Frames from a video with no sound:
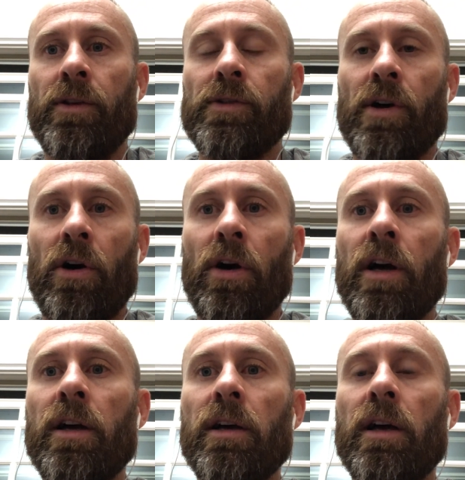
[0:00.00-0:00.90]
So
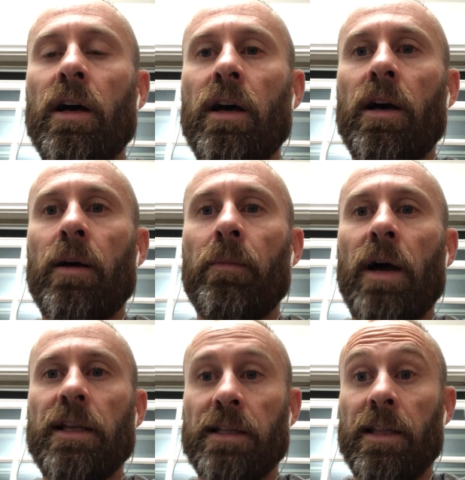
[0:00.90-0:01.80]

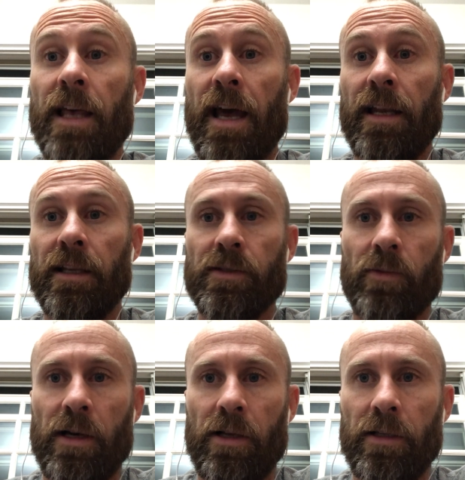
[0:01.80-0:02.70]
I did that as
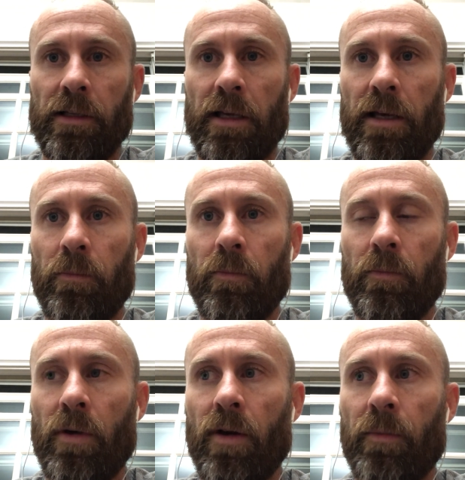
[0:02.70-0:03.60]
well. I'm
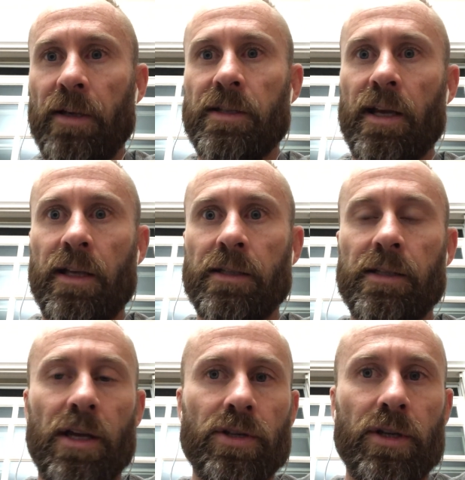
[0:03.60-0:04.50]
on my second
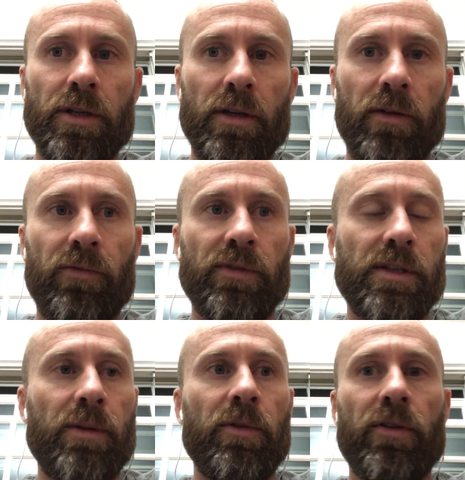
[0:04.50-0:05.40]
session of
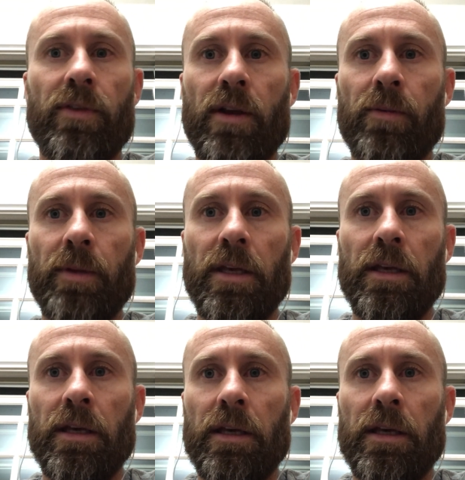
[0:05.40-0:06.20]
vestibular therapy